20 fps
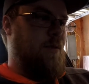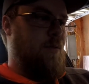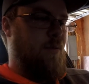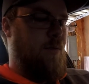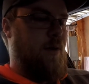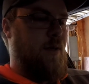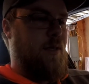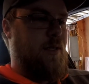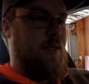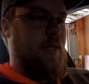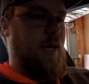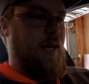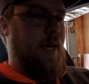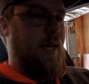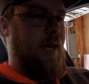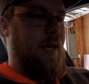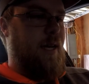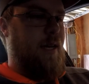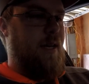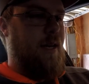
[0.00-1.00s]
well as I
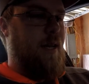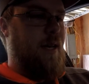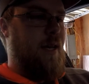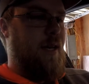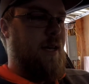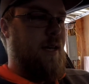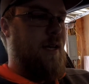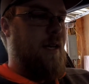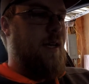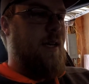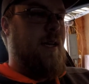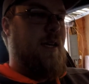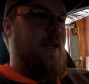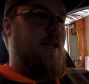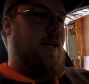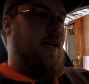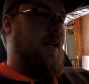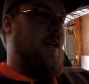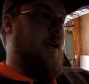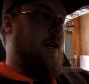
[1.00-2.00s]
can,
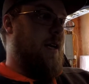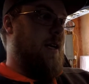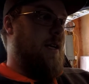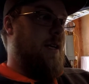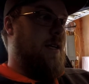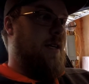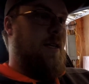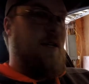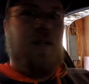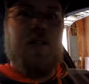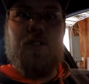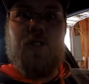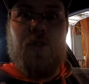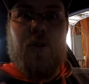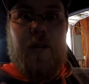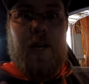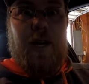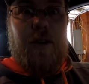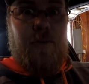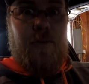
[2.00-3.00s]
and I'll show you how it